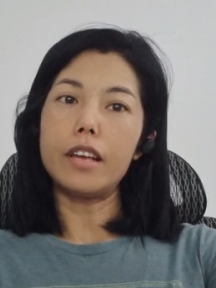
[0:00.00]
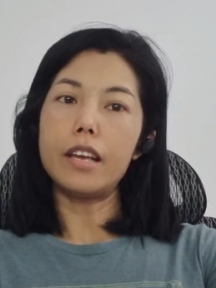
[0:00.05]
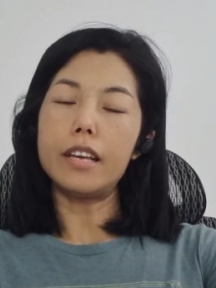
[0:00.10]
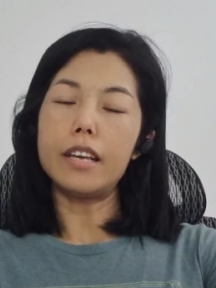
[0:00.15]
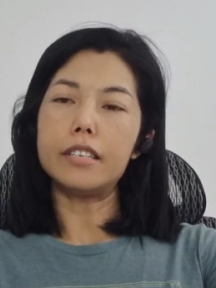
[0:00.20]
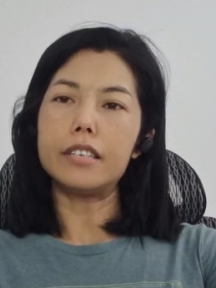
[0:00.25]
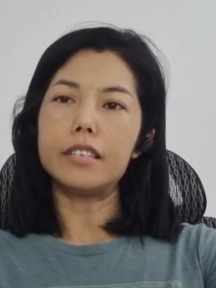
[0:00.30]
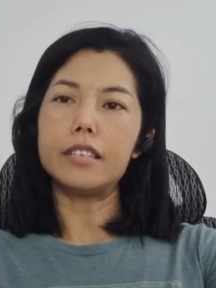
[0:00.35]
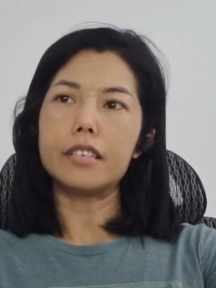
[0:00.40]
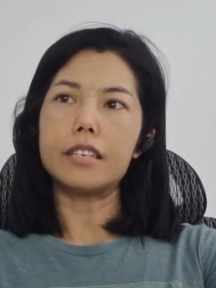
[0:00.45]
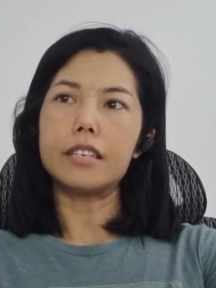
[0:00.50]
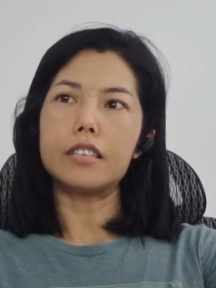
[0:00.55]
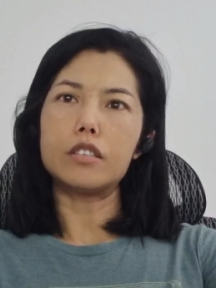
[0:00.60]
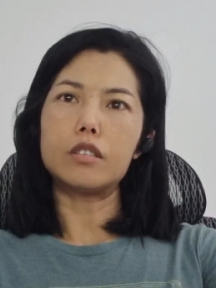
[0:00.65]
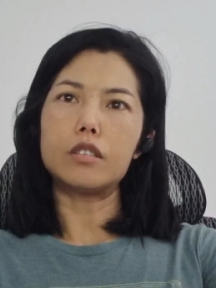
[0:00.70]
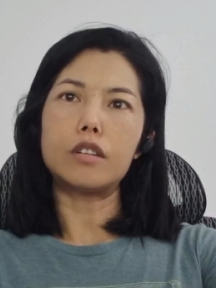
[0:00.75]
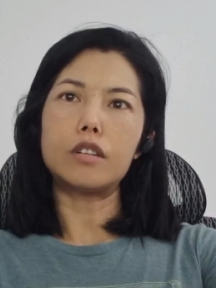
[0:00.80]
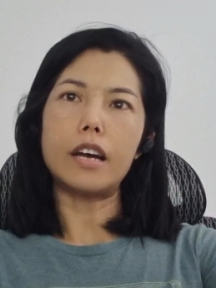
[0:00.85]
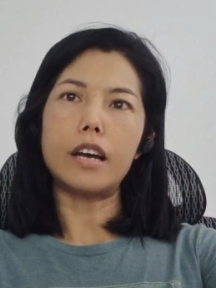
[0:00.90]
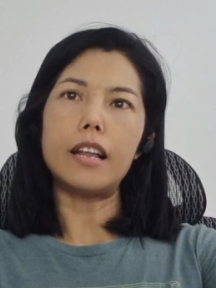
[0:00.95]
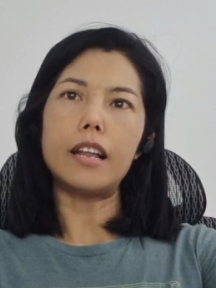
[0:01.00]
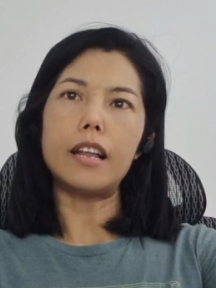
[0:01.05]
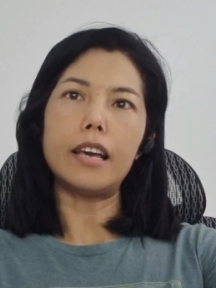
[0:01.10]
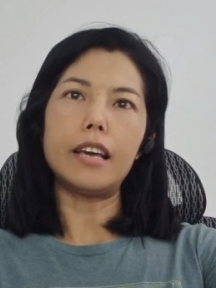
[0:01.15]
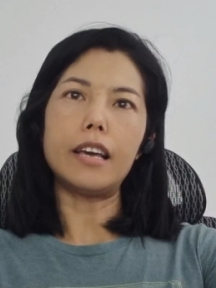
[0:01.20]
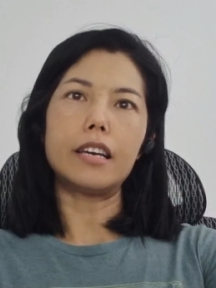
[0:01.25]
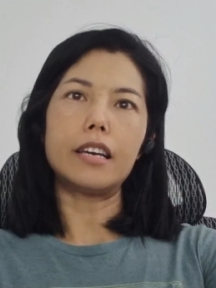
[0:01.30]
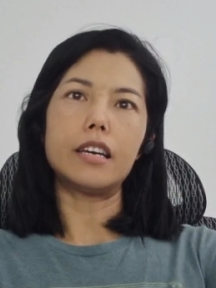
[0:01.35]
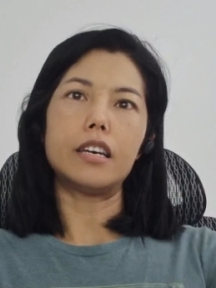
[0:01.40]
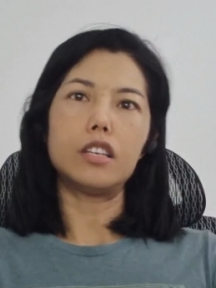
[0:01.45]
I just kind of
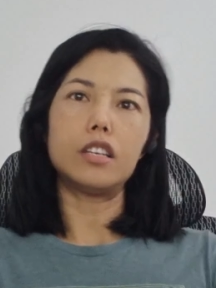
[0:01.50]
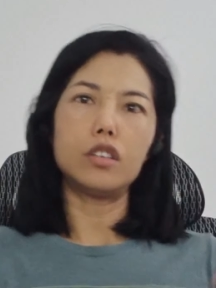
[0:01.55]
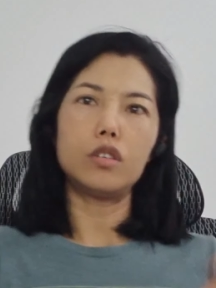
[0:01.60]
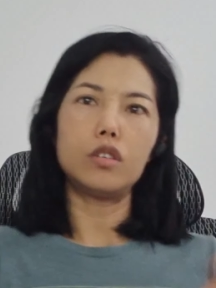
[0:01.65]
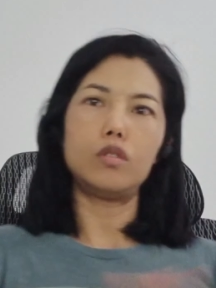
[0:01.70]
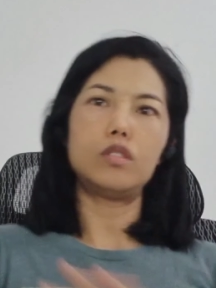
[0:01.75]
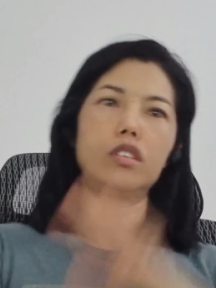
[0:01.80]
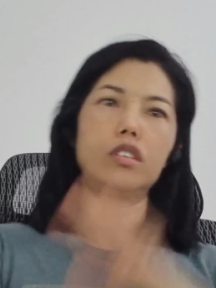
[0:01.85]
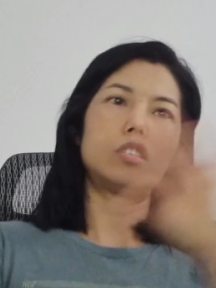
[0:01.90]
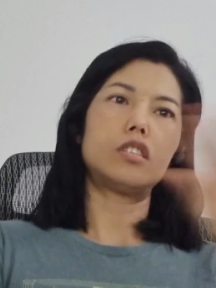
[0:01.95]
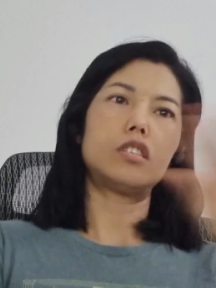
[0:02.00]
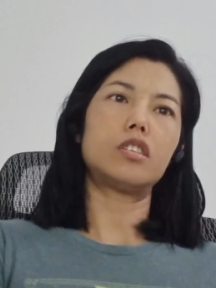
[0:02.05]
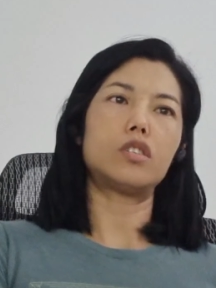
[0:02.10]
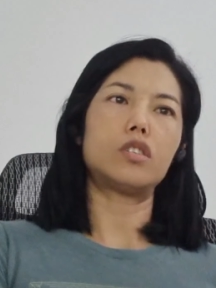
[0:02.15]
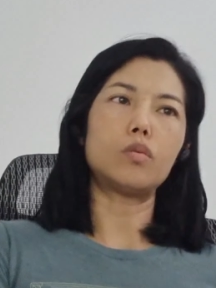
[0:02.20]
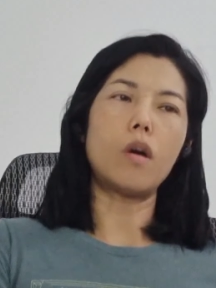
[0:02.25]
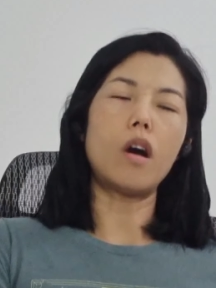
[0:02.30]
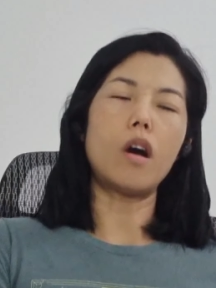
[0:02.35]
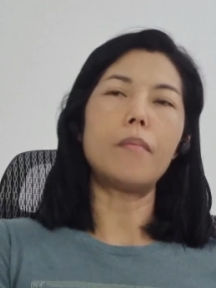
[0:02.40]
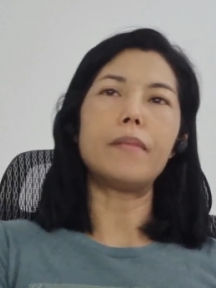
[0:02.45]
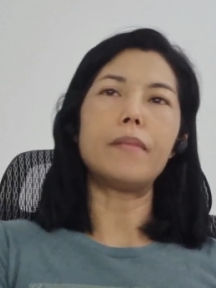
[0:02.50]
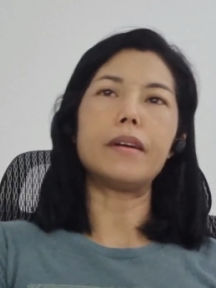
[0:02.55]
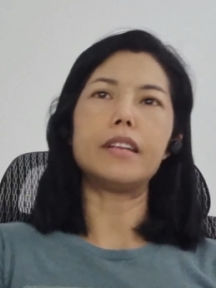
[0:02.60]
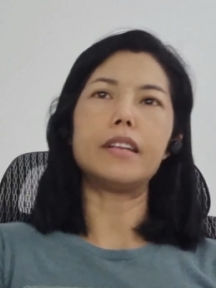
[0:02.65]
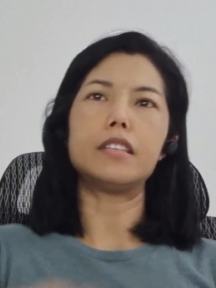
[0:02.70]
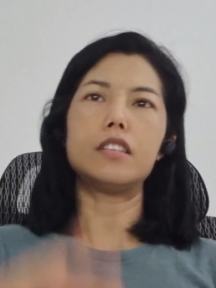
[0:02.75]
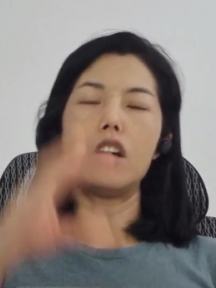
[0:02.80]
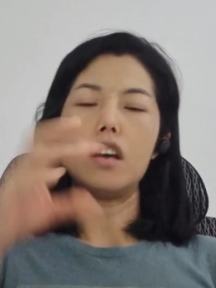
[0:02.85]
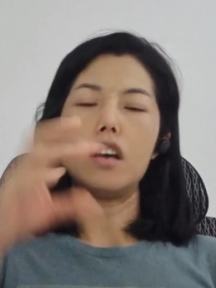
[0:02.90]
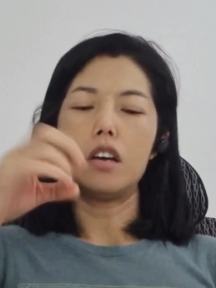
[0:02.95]
like to just swap, and
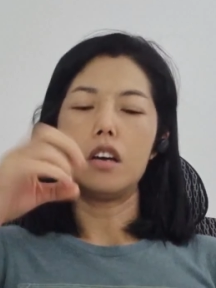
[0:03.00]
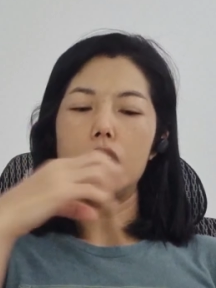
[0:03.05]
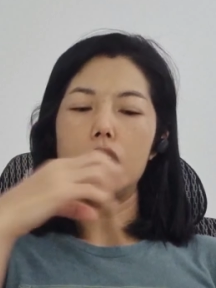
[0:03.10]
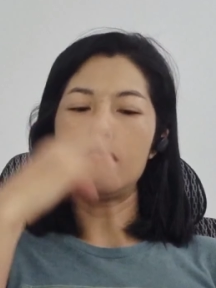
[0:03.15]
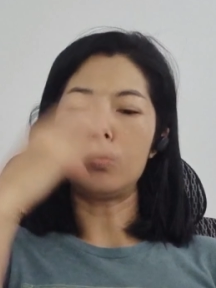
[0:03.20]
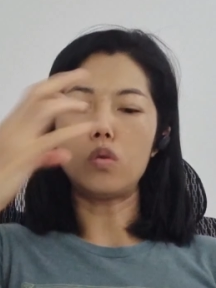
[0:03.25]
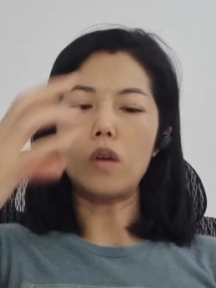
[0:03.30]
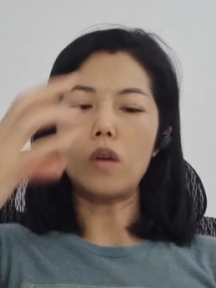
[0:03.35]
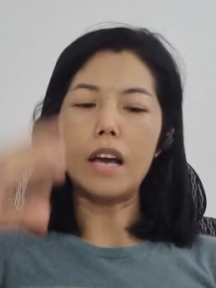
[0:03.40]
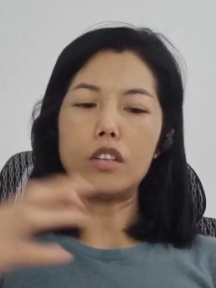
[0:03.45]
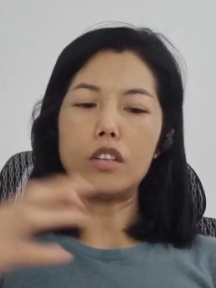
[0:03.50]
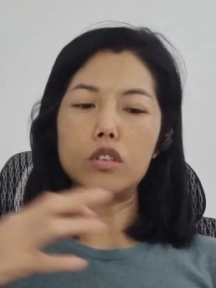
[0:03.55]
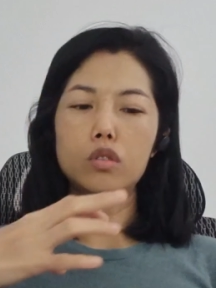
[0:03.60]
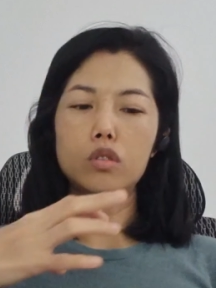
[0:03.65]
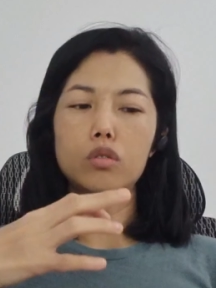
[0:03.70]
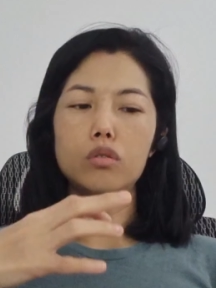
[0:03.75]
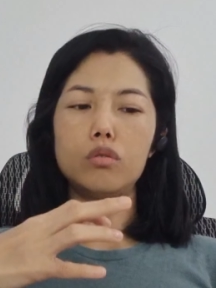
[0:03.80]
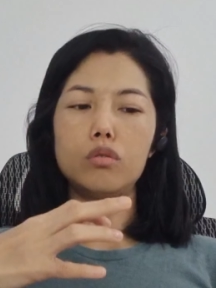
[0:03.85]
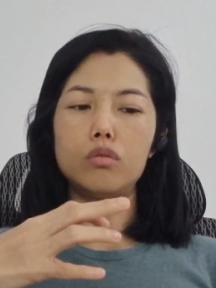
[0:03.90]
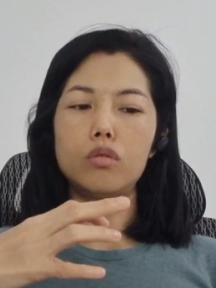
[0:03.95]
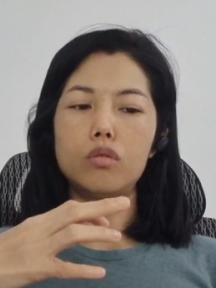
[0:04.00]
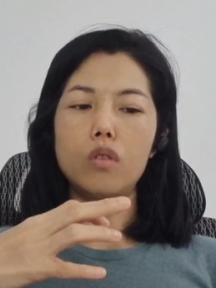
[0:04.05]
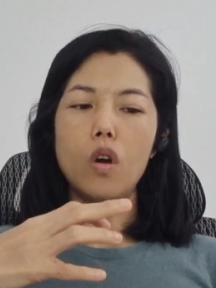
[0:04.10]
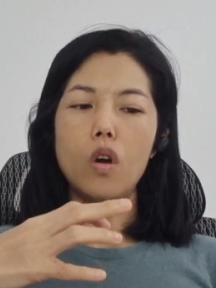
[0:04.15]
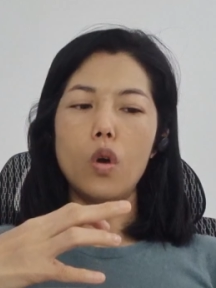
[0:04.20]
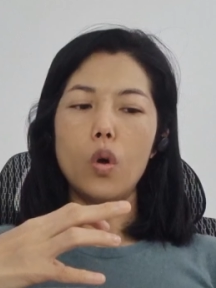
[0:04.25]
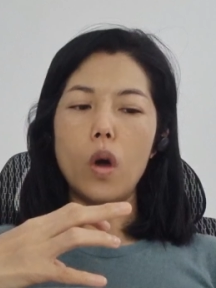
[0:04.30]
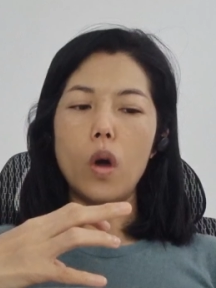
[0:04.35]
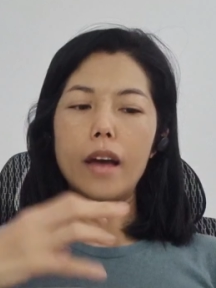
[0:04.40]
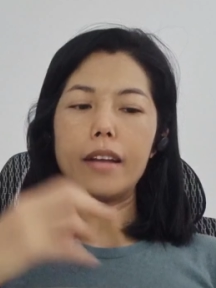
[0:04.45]
then I try to
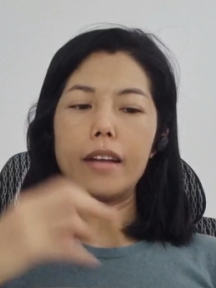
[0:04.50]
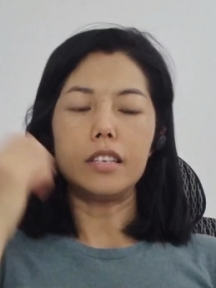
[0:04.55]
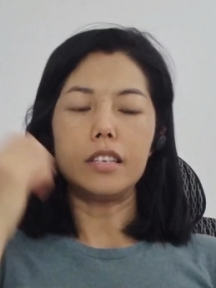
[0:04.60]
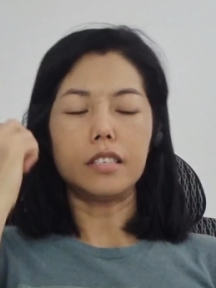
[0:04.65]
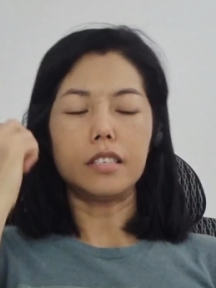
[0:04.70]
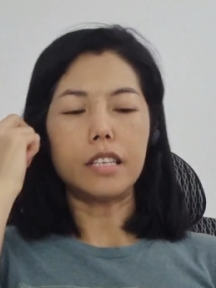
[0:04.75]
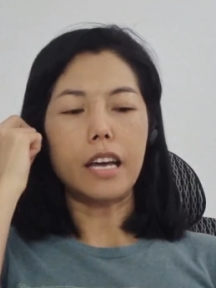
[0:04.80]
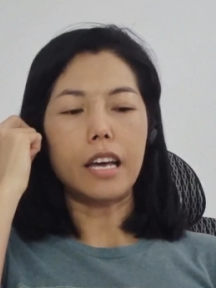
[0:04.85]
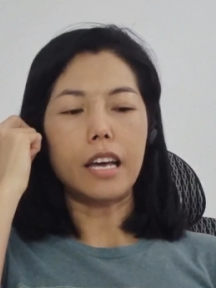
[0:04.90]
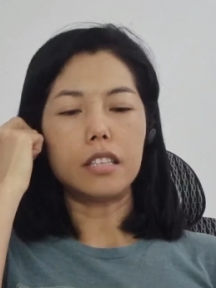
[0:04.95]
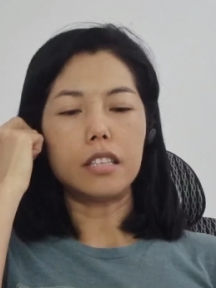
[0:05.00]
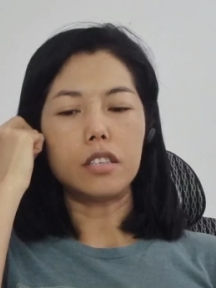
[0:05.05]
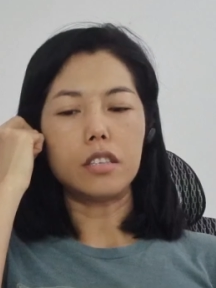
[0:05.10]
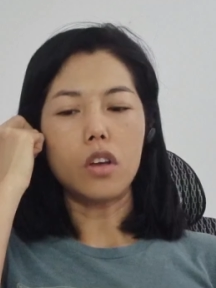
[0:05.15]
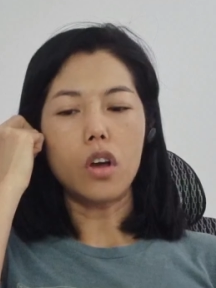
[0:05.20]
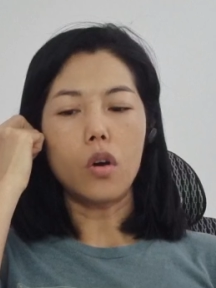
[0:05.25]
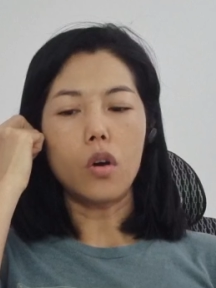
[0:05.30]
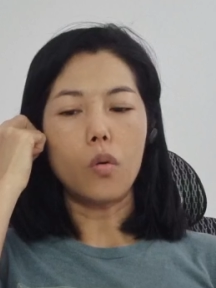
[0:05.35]
understand